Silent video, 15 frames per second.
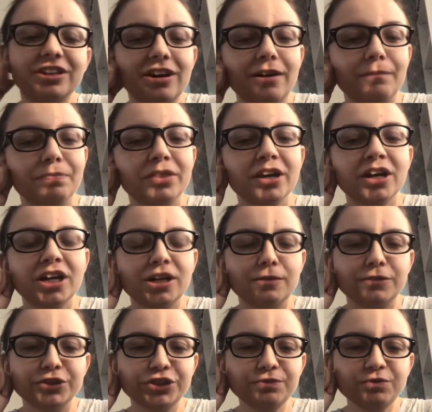
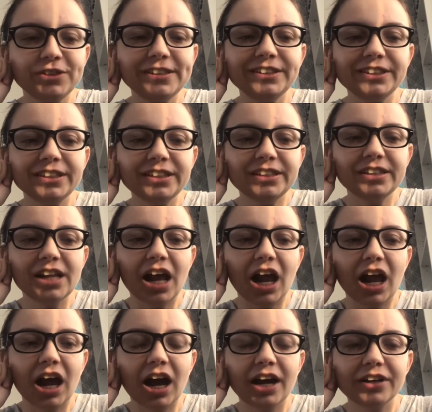For some reason,
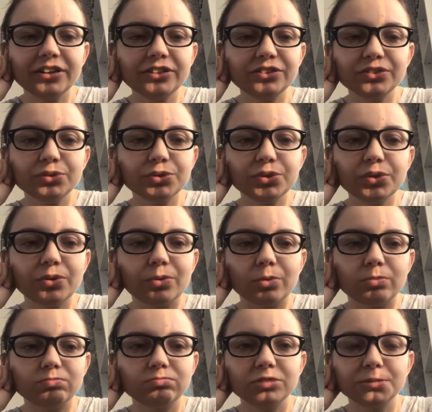I just don't know.
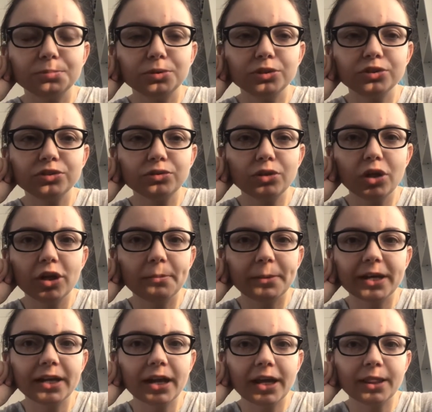The books don't lure me
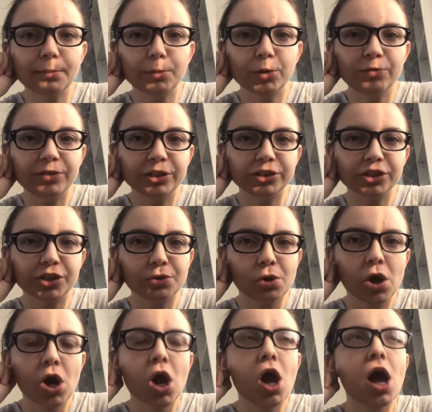in like the movies do.
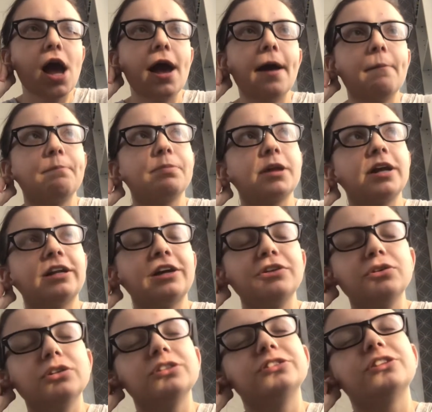And I
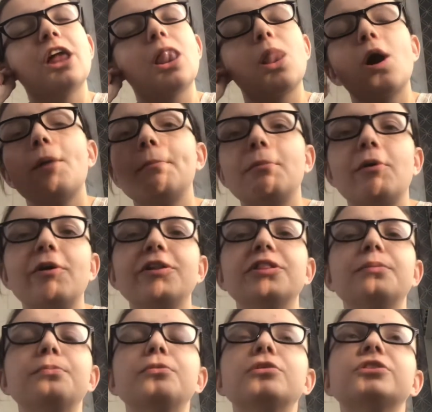know there's a lot more in the
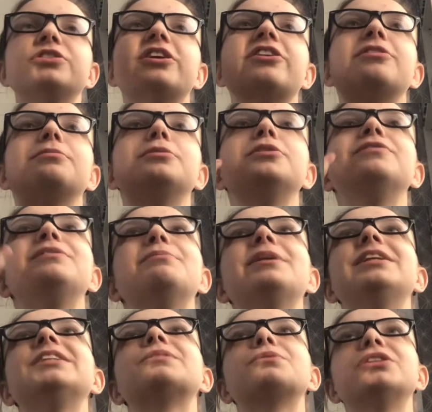books that the movie
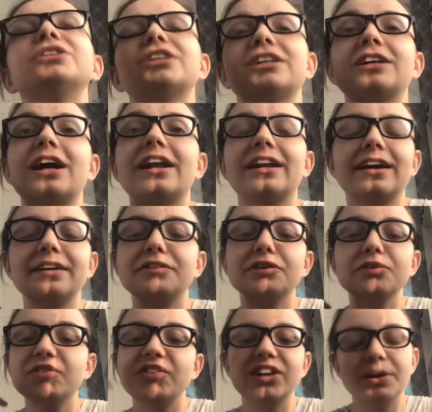missed, which I
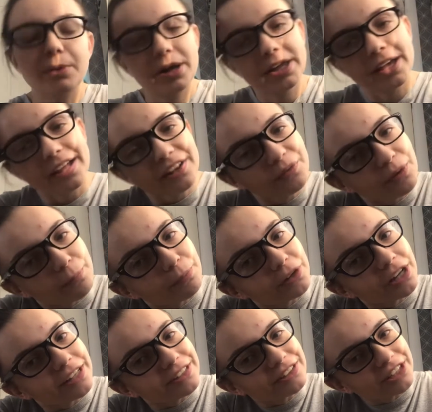do really want to get into it,
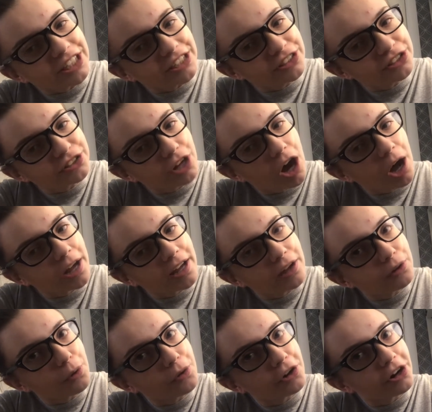but I just can't get
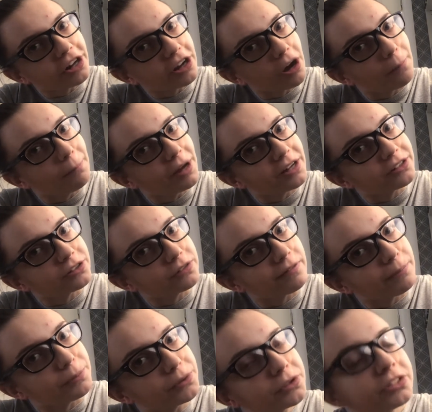hooked on it compared to other
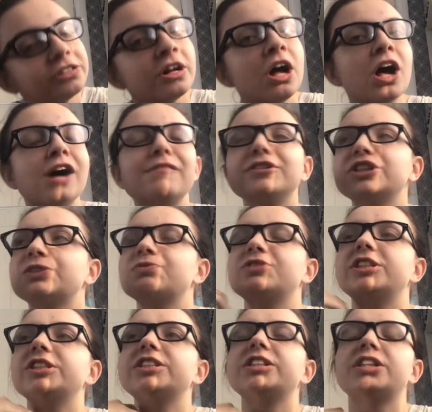books for some
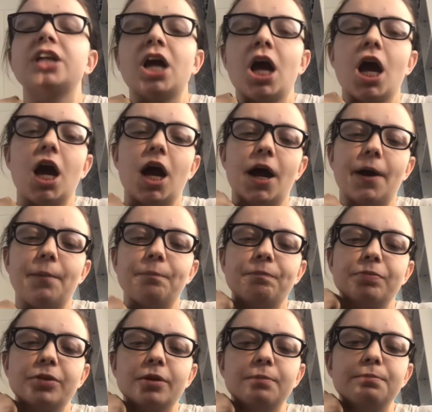reason.
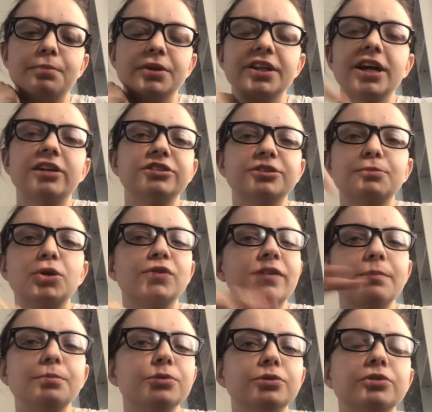But yeah, some other
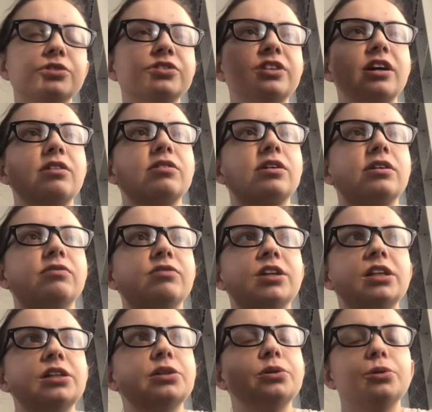books that can
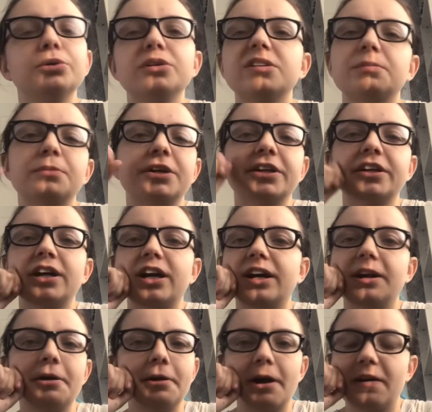really hook me, I
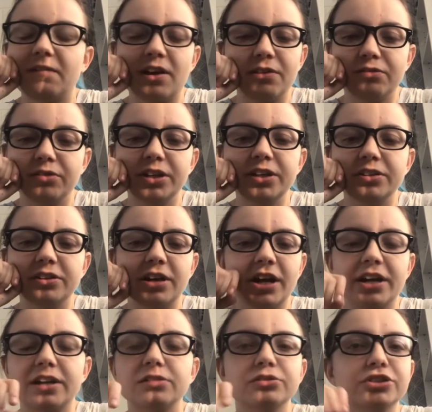read, and I
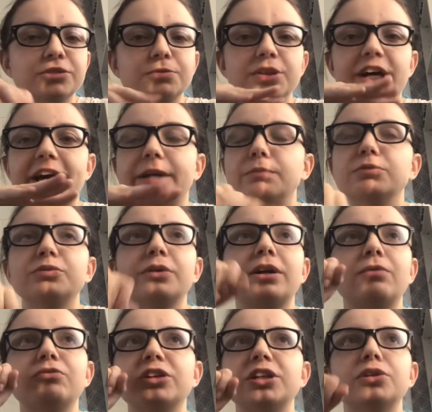can sometimes, when
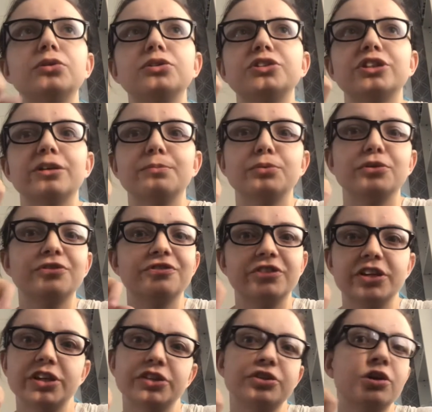I'm really hooked to a book,
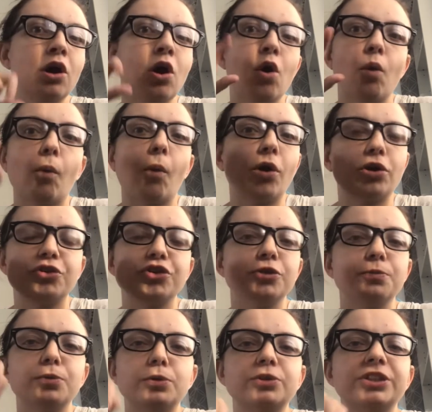finish one or two
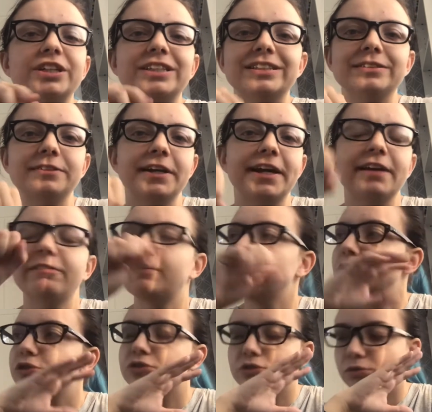books in a day if I'm
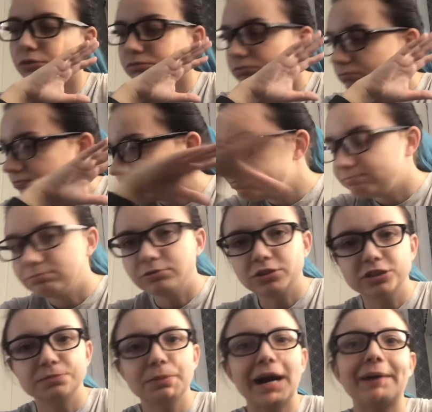
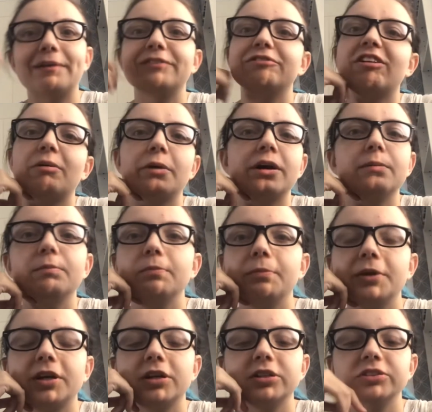just power through it,
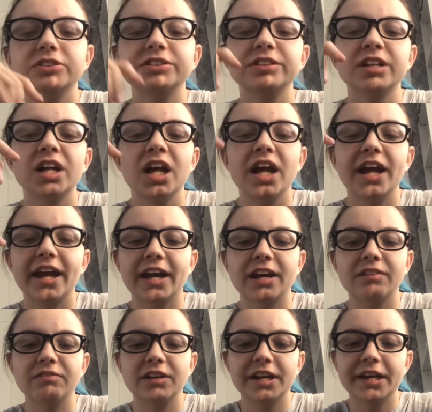because it
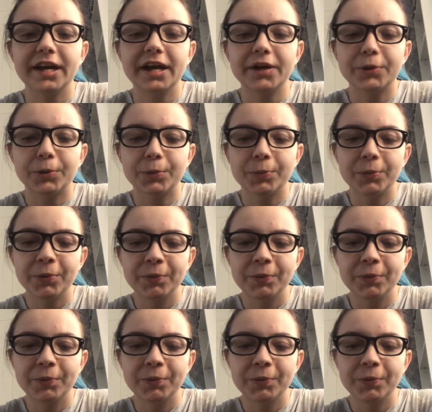can really help.